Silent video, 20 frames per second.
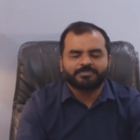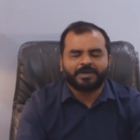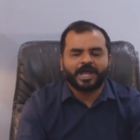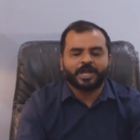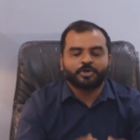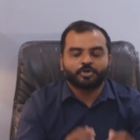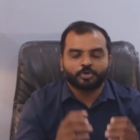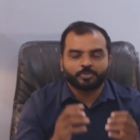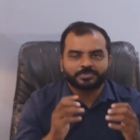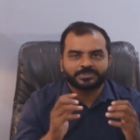
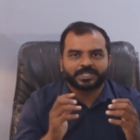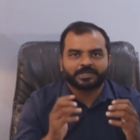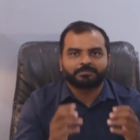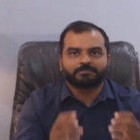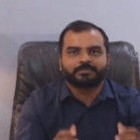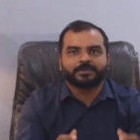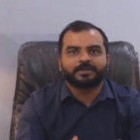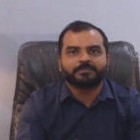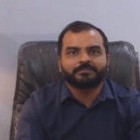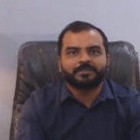Smart homes
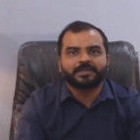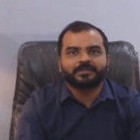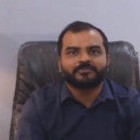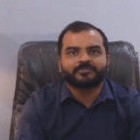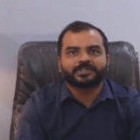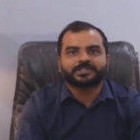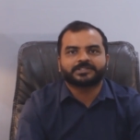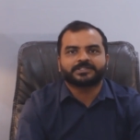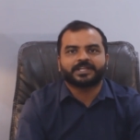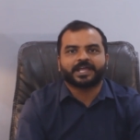are
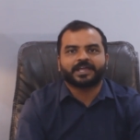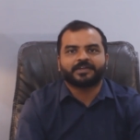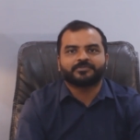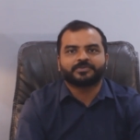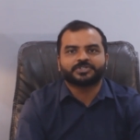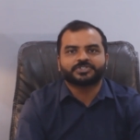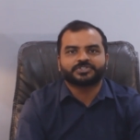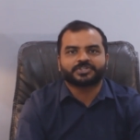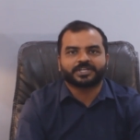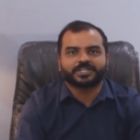brimming with
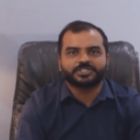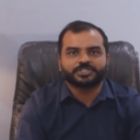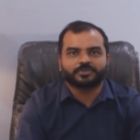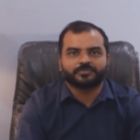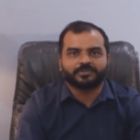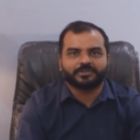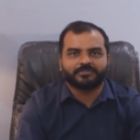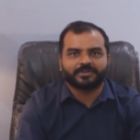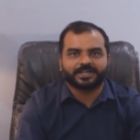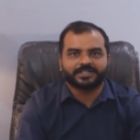diverse
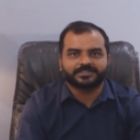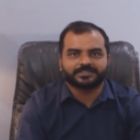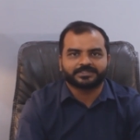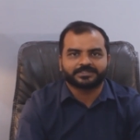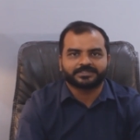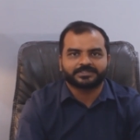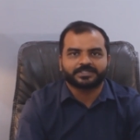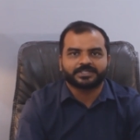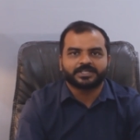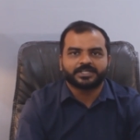range of
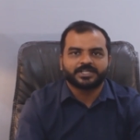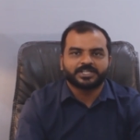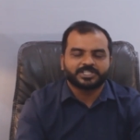devices,